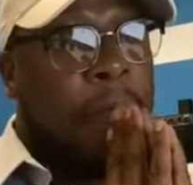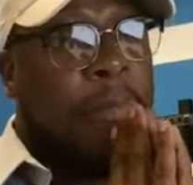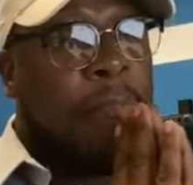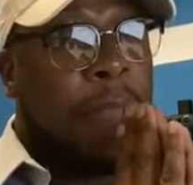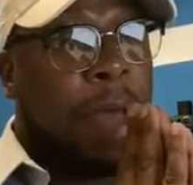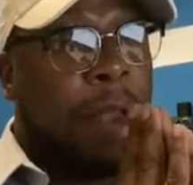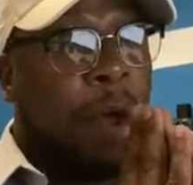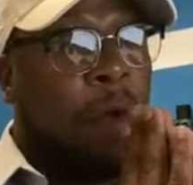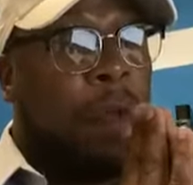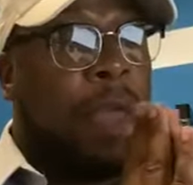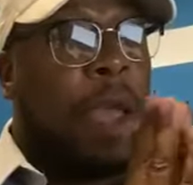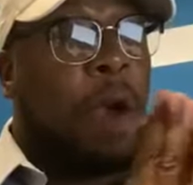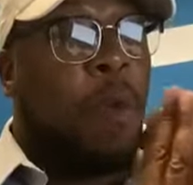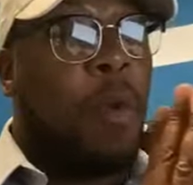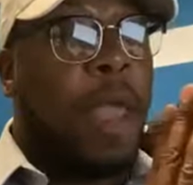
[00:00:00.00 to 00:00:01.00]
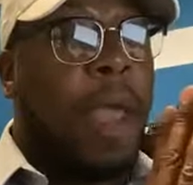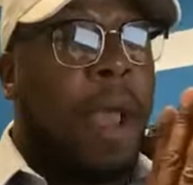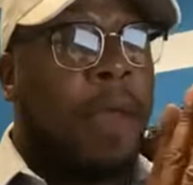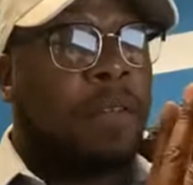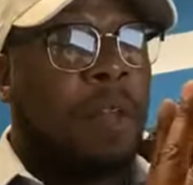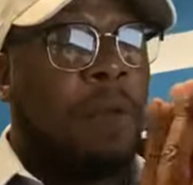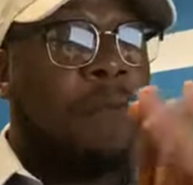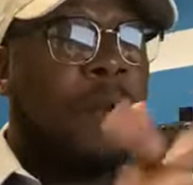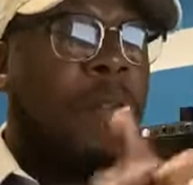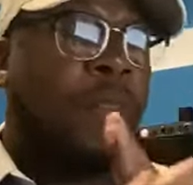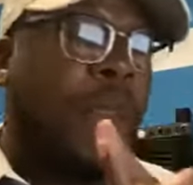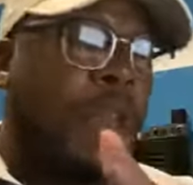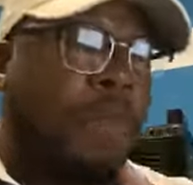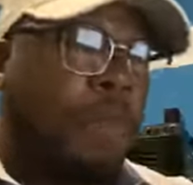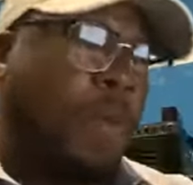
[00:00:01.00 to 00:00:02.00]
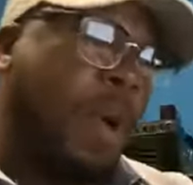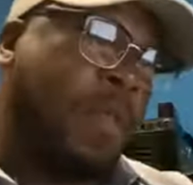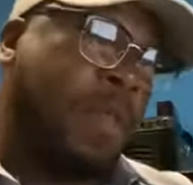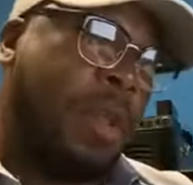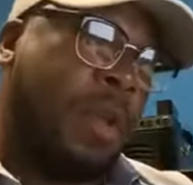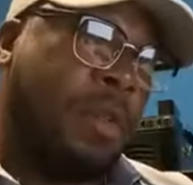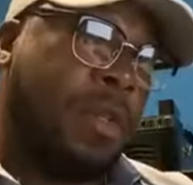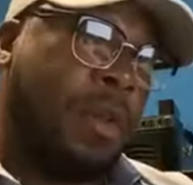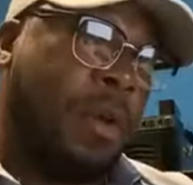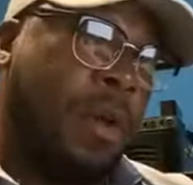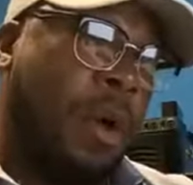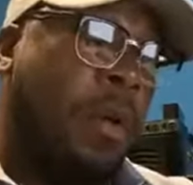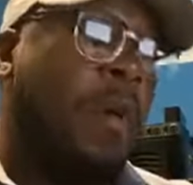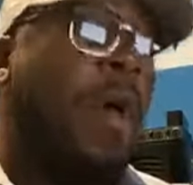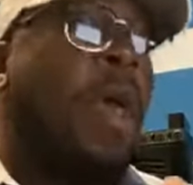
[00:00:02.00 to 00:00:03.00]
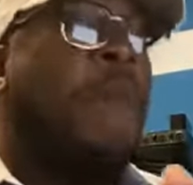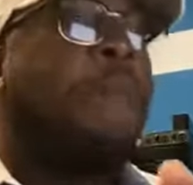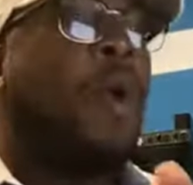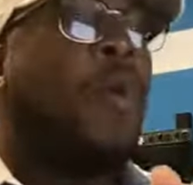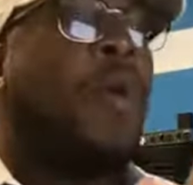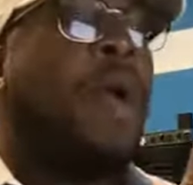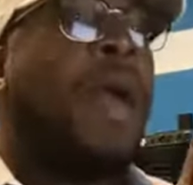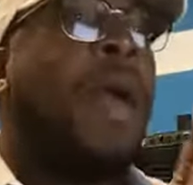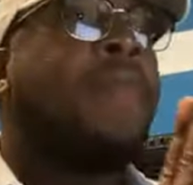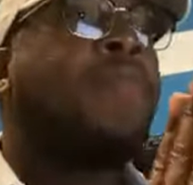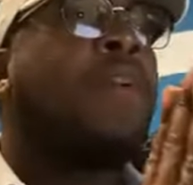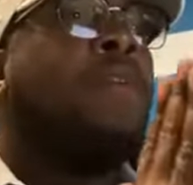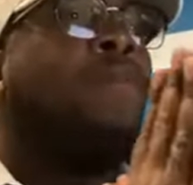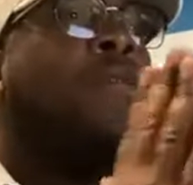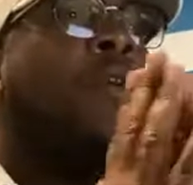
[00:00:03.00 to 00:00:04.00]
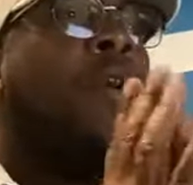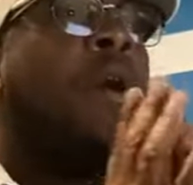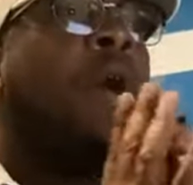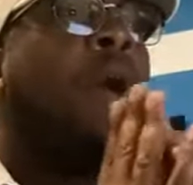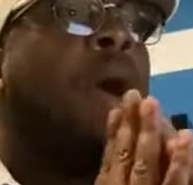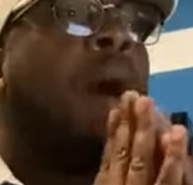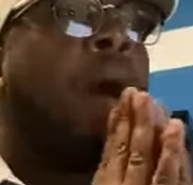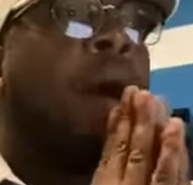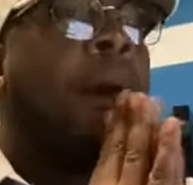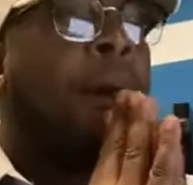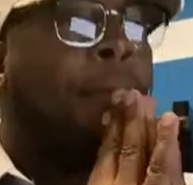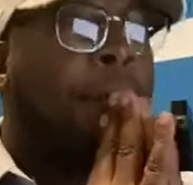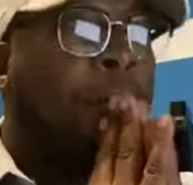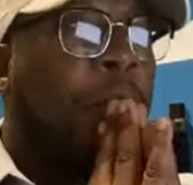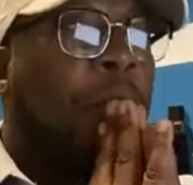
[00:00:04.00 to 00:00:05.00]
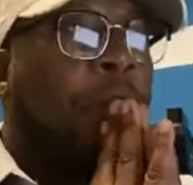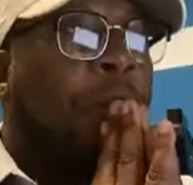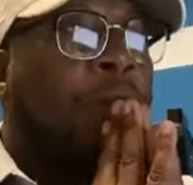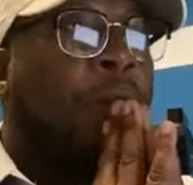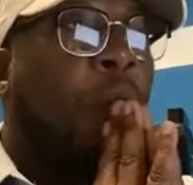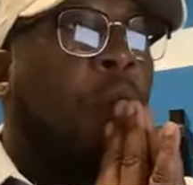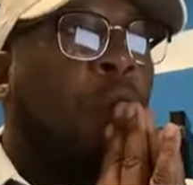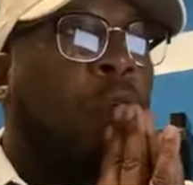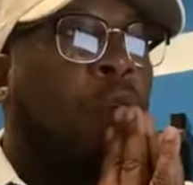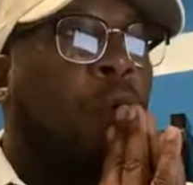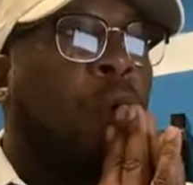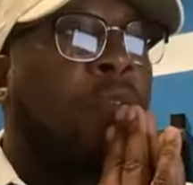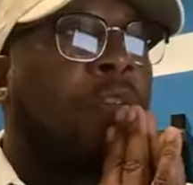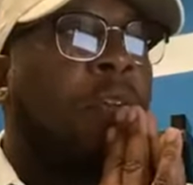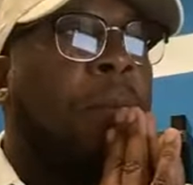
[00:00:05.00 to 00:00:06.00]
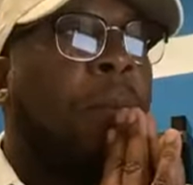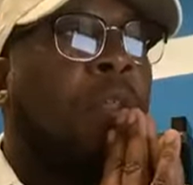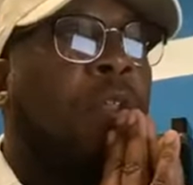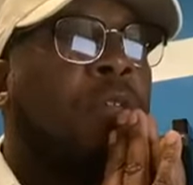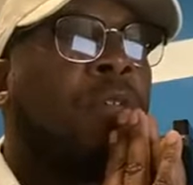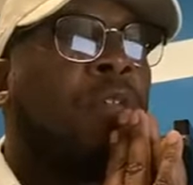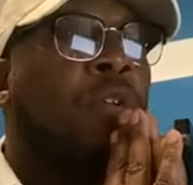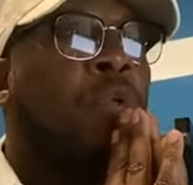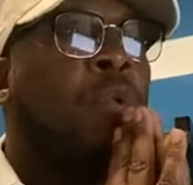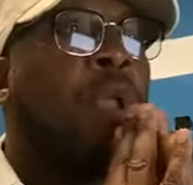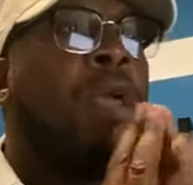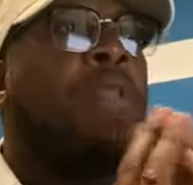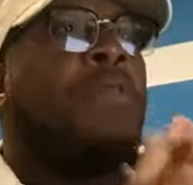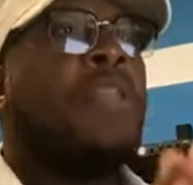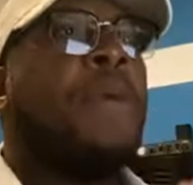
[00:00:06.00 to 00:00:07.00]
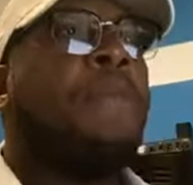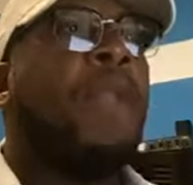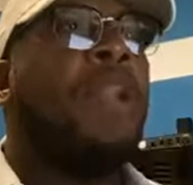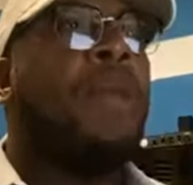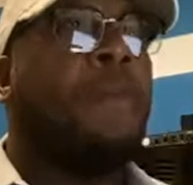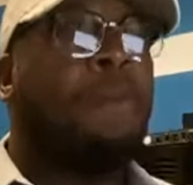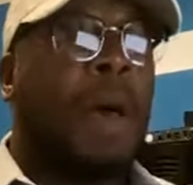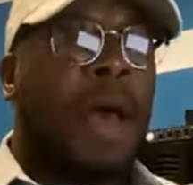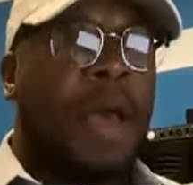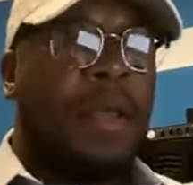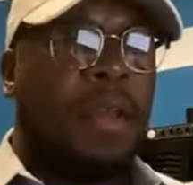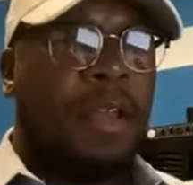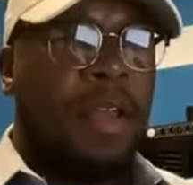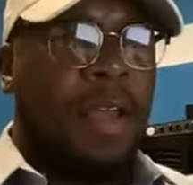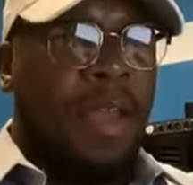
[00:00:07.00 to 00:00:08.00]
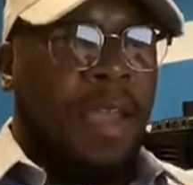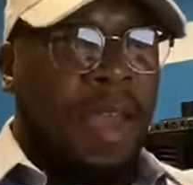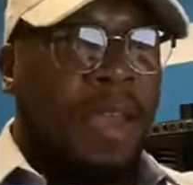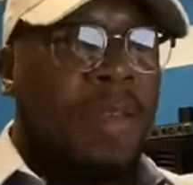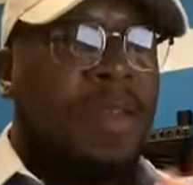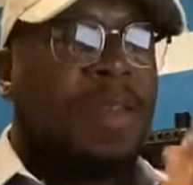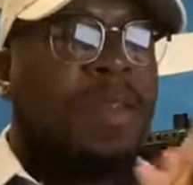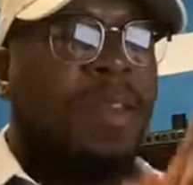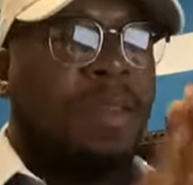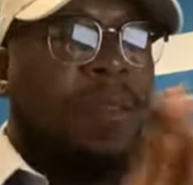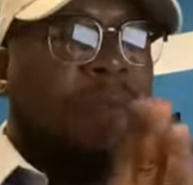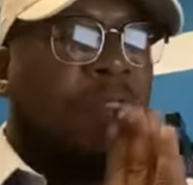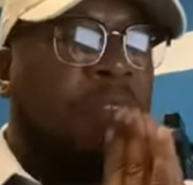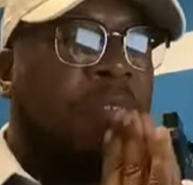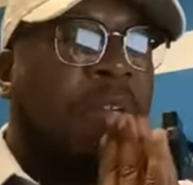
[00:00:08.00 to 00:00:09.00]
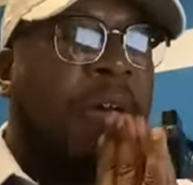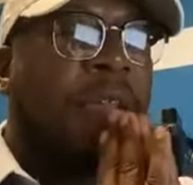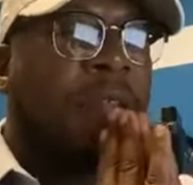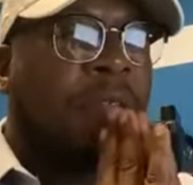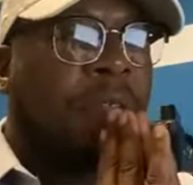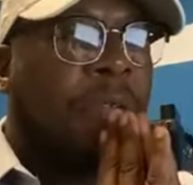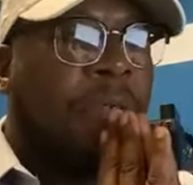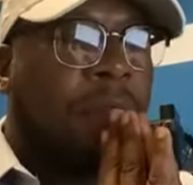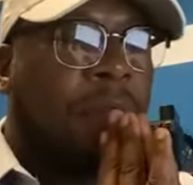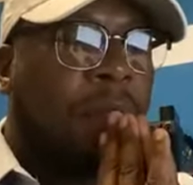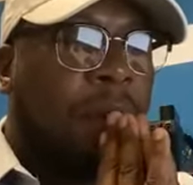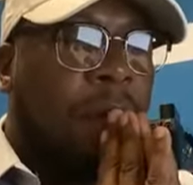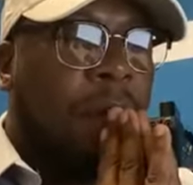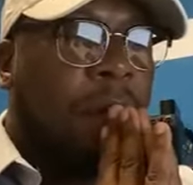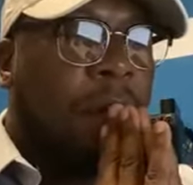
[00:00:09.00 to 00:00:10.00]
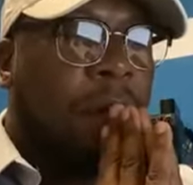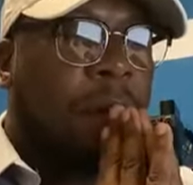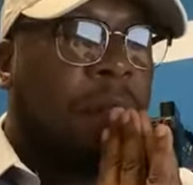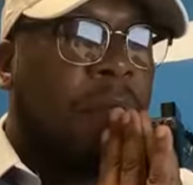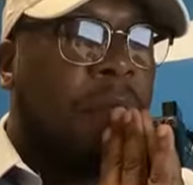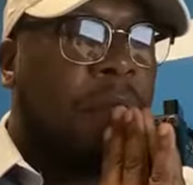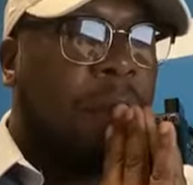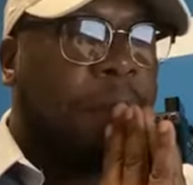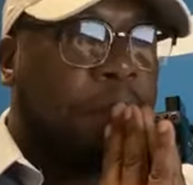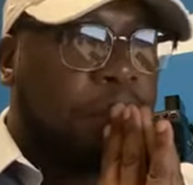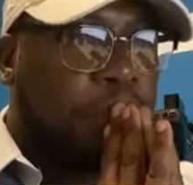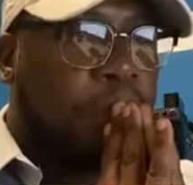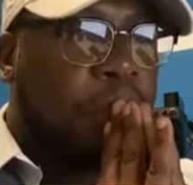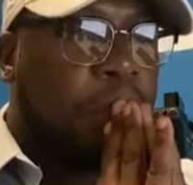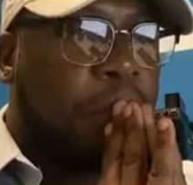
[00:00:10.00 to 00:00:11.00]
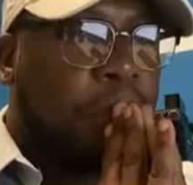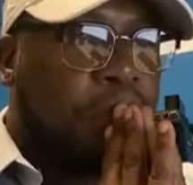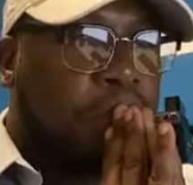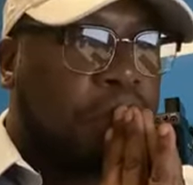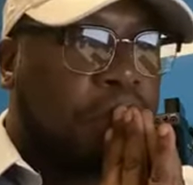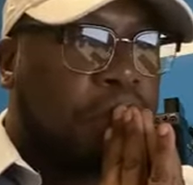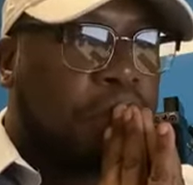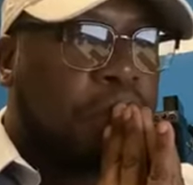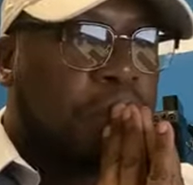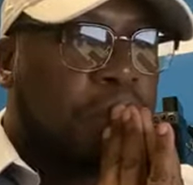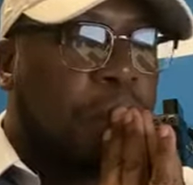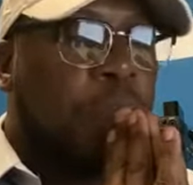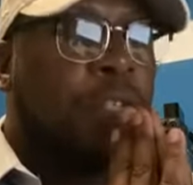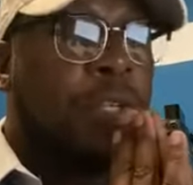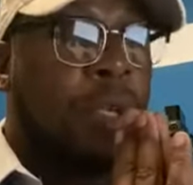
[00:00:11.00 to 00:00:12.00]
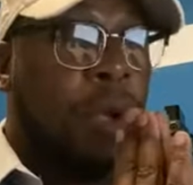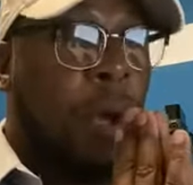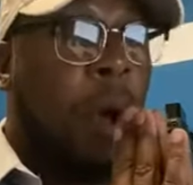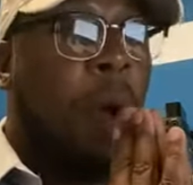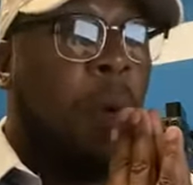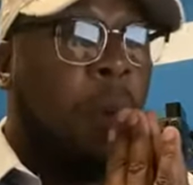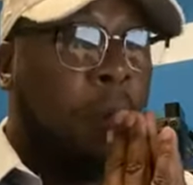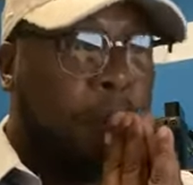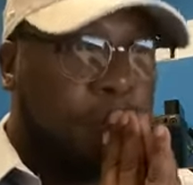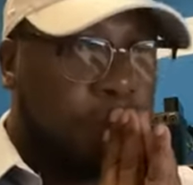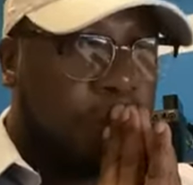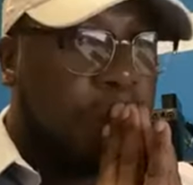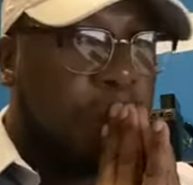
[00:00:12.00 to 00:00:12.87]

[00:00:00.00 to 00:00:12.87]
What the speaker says: And not only are we asking for this president to go, but we're asking for folks who are similarly suited, similarly minded in the United States Senate to go.